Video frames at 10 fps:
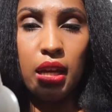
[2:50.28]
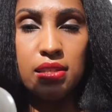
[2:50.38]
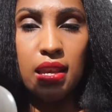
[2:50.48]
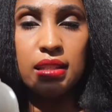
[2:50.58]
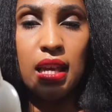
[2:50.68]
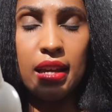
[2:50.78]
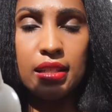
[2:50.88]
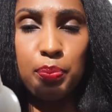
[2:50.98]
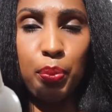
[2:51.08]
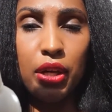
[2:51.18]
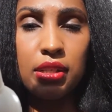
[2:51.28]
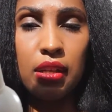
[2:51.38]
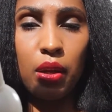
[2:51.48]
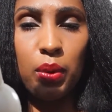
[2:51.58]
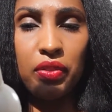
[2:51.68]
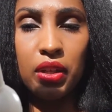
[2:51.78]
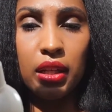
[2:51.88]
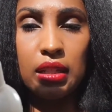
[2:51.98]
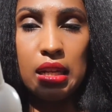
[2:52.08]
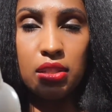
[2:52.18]
It says that it's bursting with
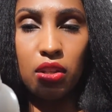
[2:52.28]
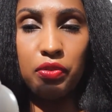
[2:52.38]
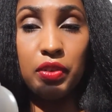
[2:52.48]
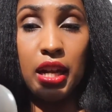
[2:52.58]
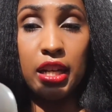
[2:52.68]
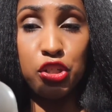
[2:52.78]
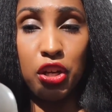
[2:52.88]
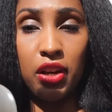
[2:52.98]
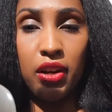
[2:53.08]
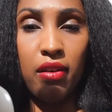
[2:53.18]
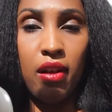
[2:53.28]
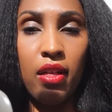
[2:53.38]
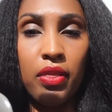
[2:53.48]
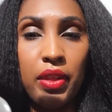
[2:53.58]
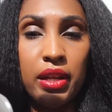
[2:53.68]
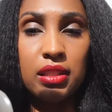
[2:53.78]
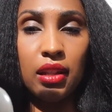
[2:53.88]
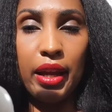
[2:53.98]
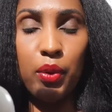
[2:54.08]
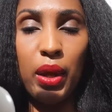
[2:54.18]
goodness of nature. This
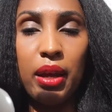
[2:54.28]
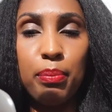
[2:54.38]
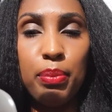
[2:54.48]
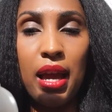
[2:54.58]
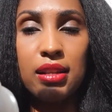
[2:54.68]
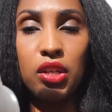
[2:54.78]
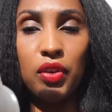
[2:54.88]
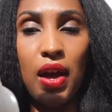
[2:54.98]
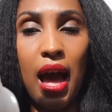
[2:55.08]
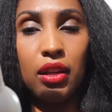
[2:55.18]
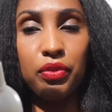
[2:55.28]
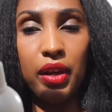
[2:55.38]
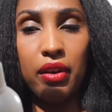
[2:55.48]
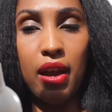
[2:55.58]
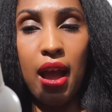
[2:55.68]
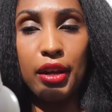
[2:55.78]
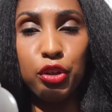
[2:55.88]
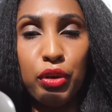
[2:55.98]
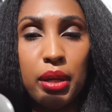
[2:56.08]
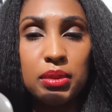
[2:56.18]
lightweight blend of aloe vera and
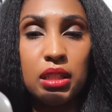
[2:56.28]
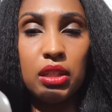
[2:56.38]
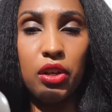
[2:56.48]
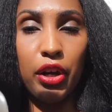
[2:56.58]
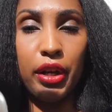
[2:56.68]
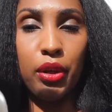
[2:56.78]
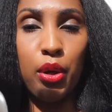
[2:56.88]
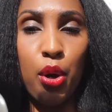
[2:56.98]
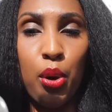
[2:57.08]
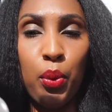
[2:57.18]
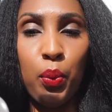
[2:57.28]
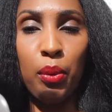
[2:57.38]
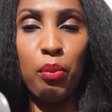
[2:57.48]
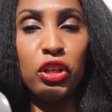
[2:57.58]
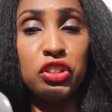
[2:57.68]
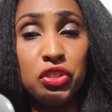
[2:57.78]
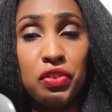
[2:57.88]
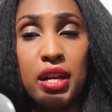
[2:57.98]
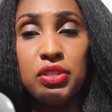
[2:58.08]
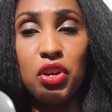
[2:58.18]
grapeseed oil will
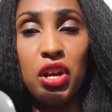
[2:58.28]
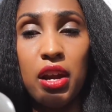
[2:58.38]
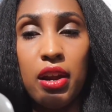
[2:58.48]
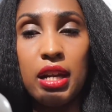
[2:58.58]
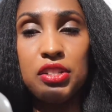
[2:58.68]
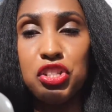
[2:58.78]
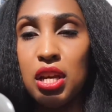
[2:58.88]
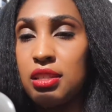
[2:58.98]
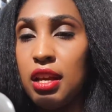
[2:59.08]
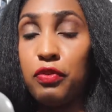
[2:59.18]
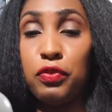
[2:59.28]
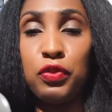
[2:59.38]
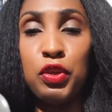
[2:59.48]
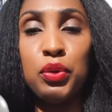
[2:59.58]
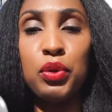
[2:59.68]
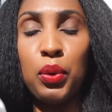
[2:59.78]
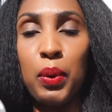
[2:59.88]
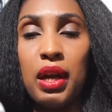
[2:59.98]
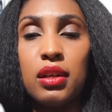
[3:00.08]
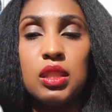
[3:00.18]
moisturize your hair in just a few
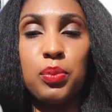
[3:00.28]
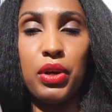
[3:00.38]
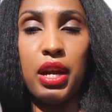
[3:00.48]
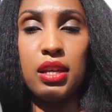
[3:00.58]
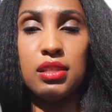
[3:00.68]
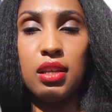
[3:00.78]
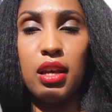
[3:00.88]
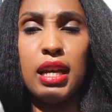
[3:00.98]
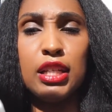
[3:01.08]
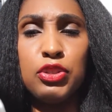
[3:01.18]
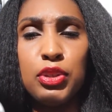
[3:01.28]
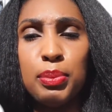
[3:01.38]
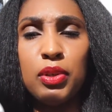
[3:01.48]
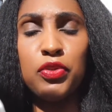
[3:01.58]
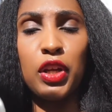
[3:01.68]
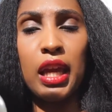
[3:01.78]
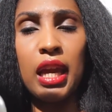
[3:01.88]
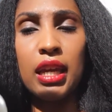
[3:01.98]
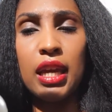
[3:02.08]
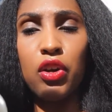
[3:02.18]
quick sprays. Suitable for
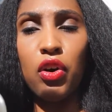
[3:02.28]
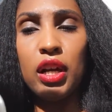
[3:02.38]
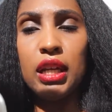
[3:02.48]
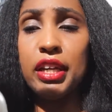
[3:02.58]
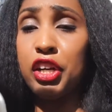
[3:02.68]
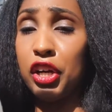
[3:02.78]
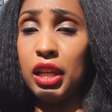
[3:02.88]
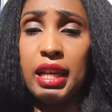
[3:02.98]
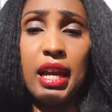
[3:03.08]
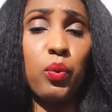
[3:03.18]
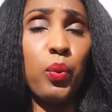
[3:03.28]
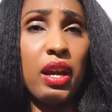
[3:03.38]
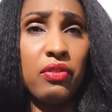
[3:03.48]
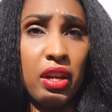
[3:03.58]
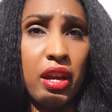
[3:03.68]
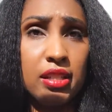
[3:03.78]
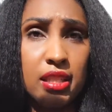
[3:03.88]
kinky, coily, curly, and wavy hair